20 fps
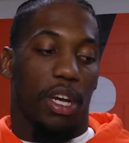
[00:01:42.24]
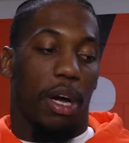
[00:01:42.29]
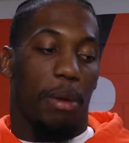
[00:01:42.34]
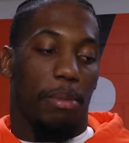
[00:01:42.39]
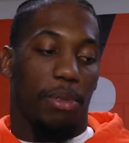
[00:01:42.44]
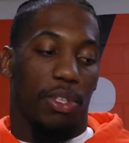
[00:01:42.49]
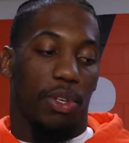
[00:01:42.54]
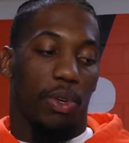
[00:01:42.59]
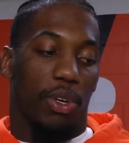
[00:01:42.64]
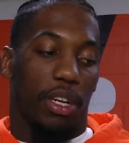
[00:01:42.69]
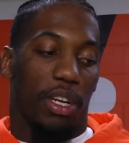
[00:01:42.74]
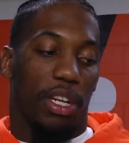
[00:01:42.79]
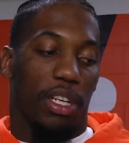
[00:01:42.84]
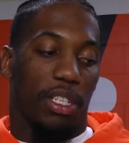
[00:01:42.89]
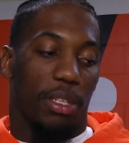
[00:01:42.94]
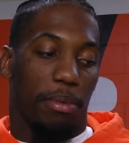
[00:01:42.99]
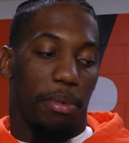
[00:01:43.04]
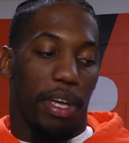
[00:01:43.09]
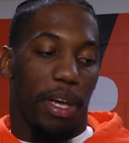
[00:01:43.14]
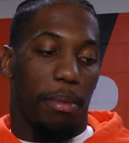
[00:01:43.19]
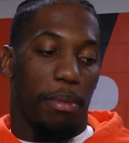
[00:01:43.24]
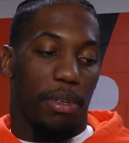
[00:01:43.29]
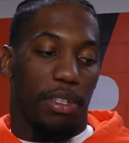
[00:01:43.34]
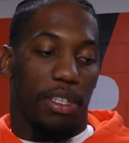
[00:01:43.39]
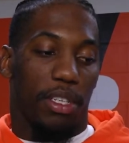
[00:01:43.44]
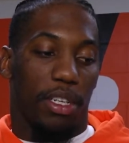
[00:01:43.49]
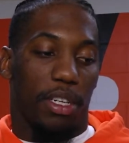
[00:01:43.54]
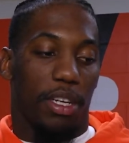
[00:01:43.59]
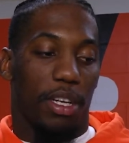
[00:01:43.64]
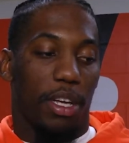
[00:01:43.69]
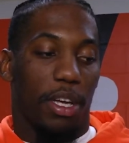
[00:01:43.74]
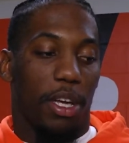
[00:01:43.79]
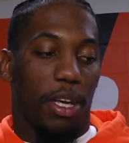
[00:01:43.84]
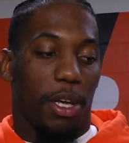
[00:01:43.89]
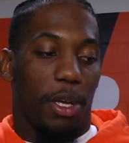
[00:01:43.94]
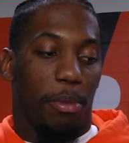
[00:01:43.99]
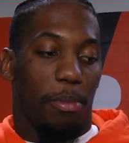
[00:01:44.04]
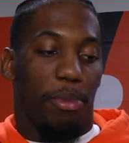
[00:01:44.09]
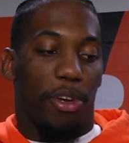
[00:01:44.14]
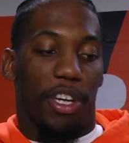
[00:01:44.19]
the opportunity to be able to
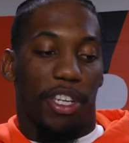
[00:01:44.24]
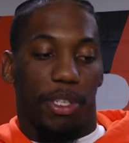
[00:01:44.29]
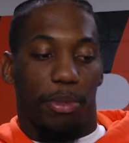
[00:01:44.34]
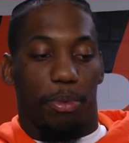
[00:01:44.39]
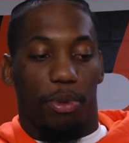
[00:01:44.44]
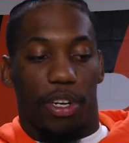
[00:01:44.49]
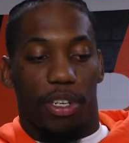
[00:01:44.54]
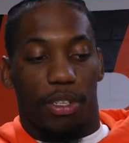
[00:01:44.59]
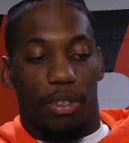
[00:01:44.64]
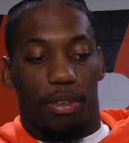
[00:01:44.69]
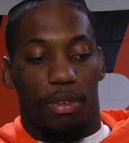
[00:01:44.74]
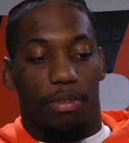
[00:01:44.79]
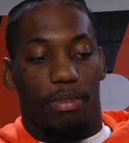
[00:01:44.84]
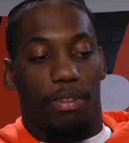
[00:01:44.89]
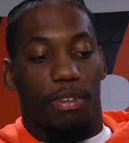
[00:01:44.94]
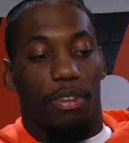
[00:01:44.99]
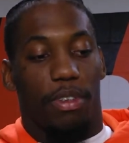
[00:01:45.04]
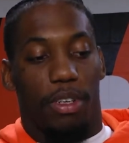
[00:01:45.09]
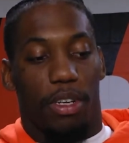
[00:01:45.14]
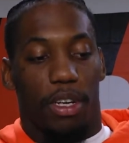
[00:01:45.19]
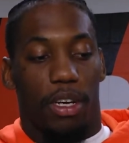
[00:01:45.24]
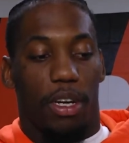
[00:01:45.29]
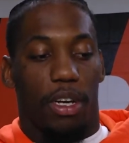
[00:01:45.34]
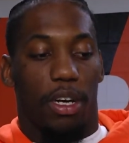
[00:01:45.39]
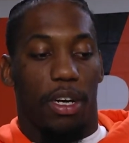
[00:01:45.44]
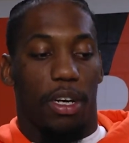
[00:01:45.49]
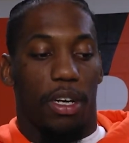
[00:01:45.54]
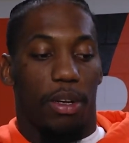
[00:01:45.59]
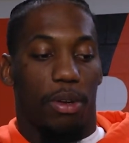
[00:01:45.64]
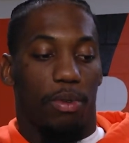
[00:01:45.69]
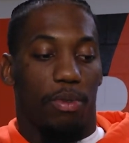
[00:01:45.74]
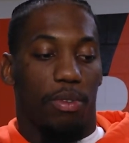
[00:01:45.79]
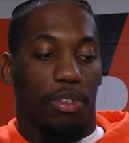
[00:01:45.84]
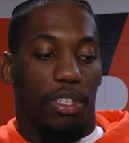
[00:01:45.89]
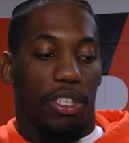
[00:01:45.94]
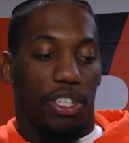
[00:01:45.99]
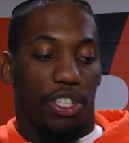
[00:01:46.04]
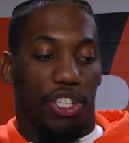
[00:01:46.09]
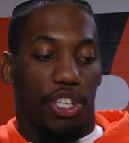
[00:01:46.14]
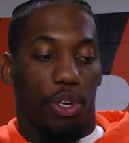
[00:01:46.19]
be expressive,
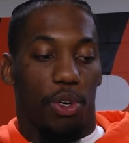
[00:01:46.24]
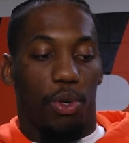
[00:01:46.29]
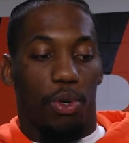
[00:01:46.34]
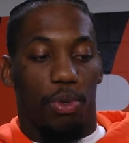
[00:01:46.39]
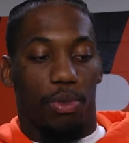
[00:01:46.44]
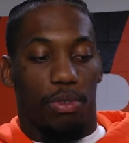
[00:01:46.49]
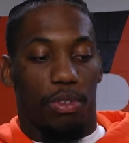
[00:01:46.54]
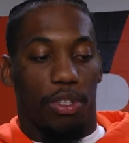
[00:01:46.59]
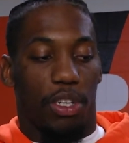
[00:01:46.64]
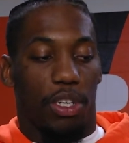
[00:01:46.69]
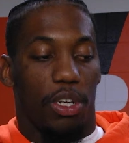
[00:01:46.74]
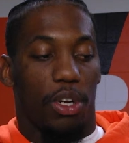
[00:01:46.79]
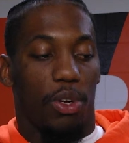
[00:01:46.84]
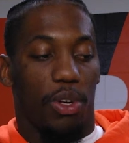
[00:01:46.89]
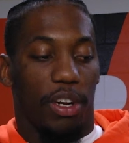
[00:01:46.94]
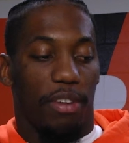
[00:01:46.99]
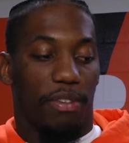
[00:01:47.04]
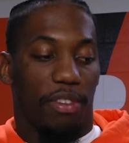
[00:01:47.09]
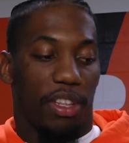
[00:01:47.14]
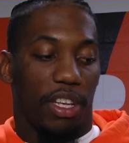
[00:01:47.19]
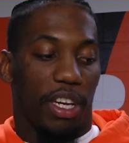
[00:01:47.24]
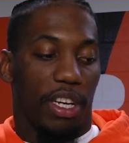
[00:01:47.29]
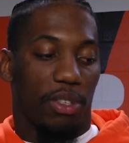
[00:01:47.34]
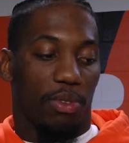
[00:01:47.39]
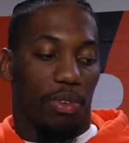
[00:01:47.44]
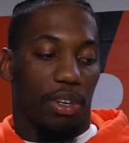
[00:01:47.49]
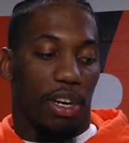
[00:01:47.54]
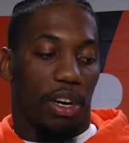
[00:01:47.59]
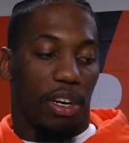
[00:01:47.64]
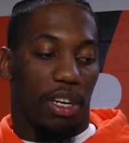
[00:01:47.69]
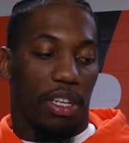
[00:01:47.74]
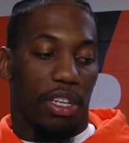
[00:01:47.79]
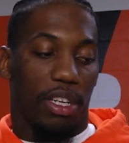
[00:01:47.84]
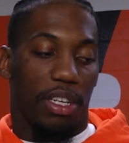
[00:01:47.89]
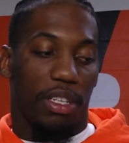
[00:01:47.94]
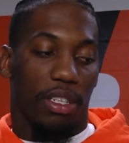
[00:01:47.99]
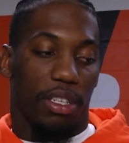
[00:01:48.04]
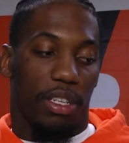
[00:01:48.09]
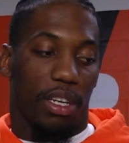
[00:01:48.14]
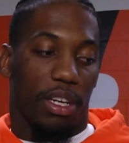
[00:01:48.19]
to show, you know, different things with our
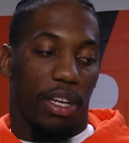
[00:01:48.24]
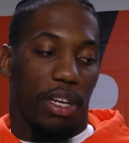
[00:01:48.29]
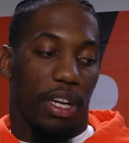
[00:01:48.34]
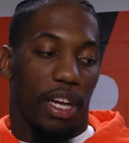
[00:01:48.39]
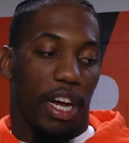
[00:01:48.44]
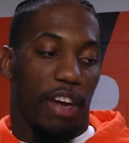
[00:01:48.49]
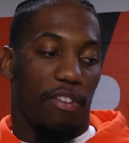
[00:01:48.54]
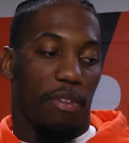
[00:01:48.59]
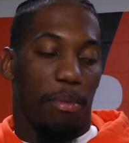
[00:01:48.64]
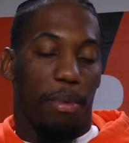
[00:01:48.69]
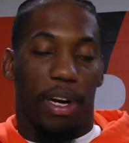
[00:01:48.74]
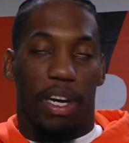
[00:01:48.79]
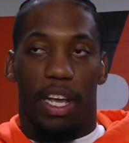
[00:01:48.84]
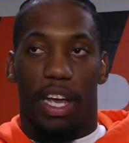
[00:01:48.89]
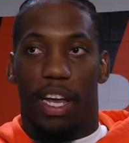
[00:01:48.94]
cleats, and everybody